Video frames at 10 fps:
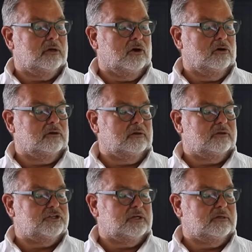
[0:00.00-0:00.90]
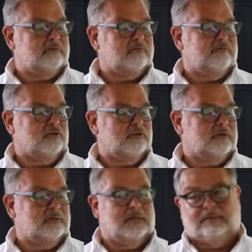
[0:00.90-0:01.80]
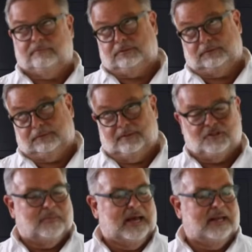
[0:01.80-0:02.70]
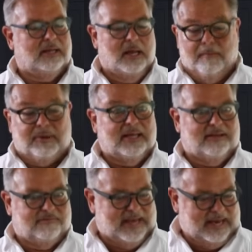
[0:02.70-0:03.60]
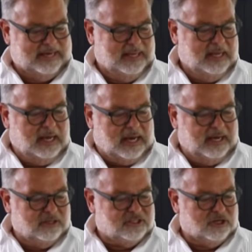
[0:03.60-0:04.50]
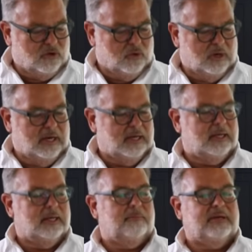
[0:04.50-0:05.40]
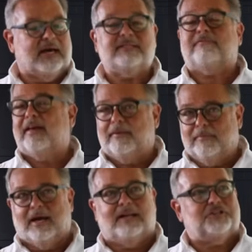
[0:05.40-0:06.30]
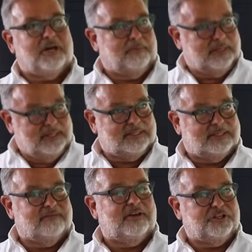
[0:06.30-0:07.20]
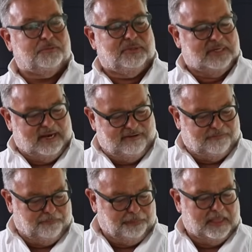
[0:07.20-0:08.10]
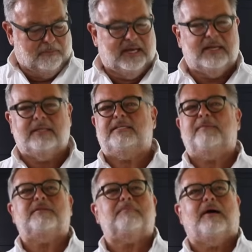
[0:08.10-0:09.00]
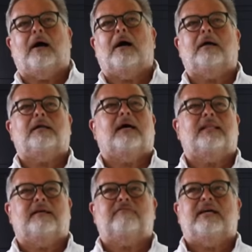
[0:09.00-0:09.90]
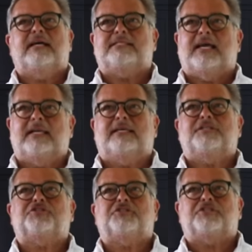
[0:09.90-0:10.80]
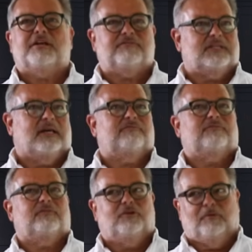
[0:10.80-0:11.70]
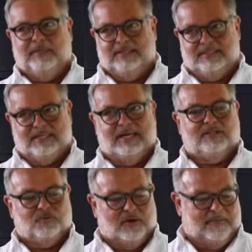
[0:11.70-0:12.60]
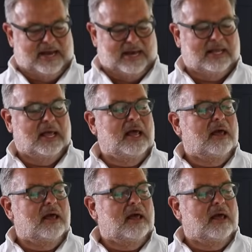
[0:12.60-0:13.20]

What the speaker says: Herder, I'm so bad, but I love that. I also, because of them, got a Japanese vegetable knife, but deep in my heart, I love a 10-inch chef's knife, European styles where I'm at.